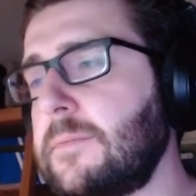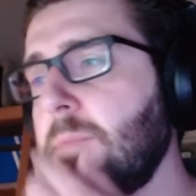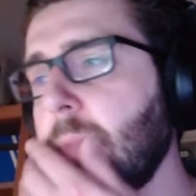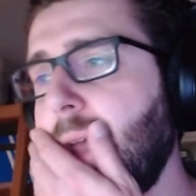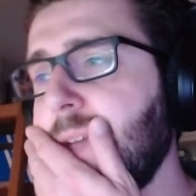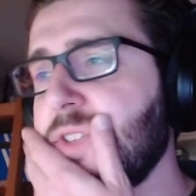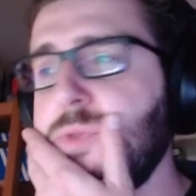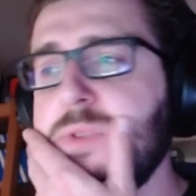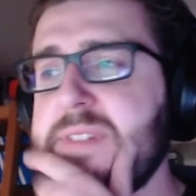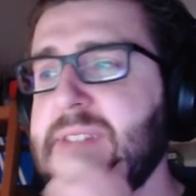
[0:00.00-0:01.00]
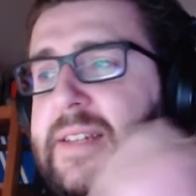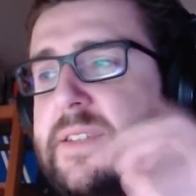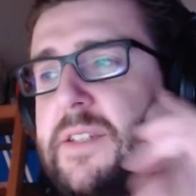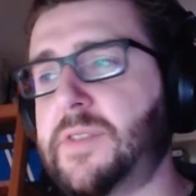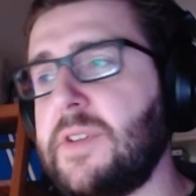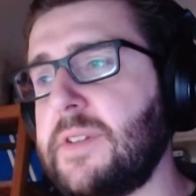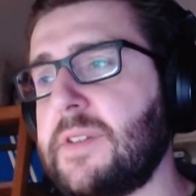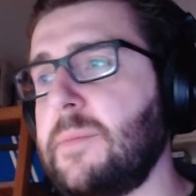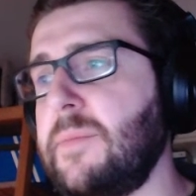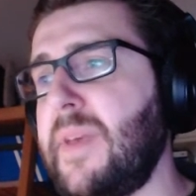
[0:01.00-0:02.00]
I just used slightly different
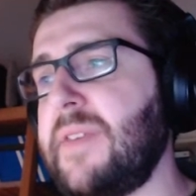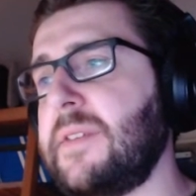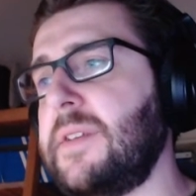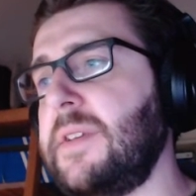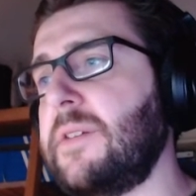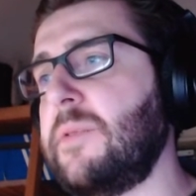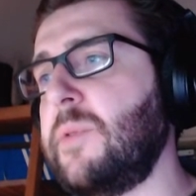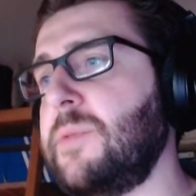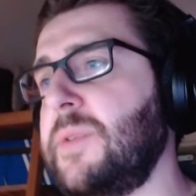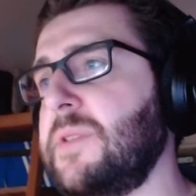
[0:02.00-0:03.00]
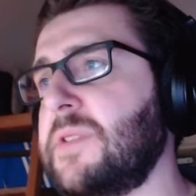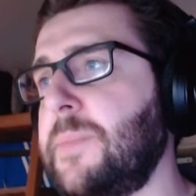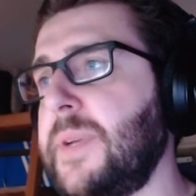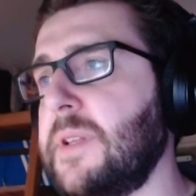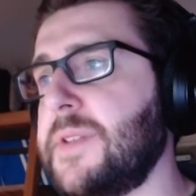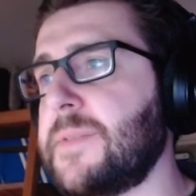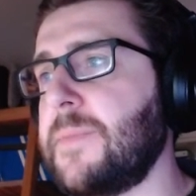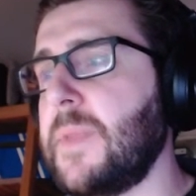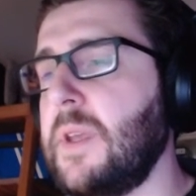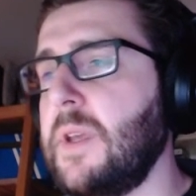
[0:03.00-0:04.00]
method here when we use the pills,
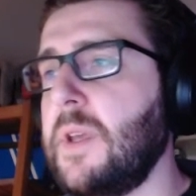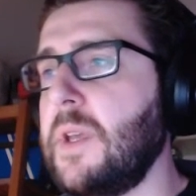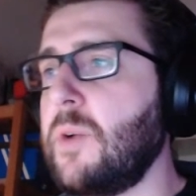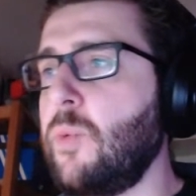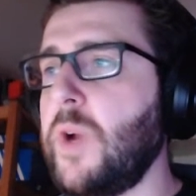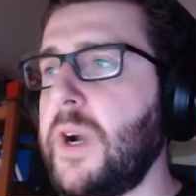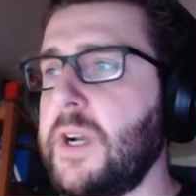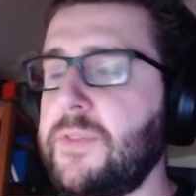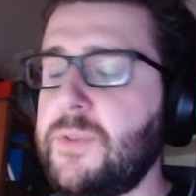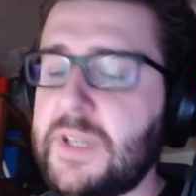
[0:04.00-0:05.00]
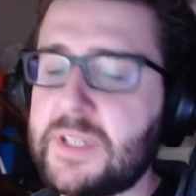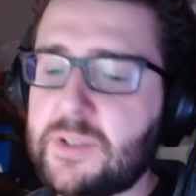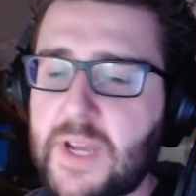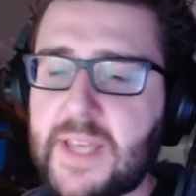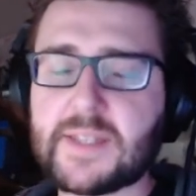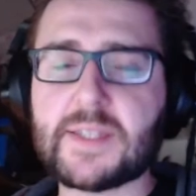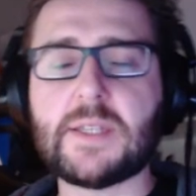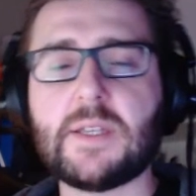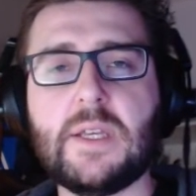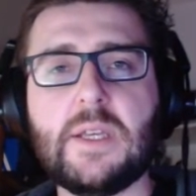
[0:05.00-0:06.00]
where if you address
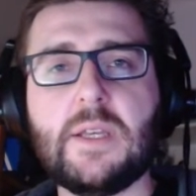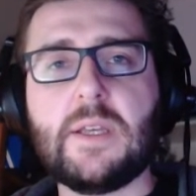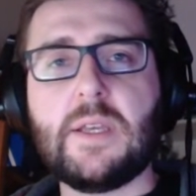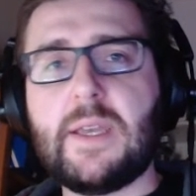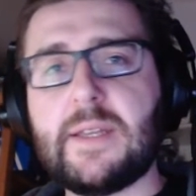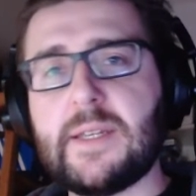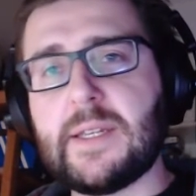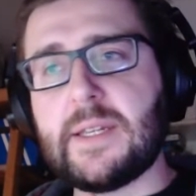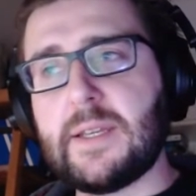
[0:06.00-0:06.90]
an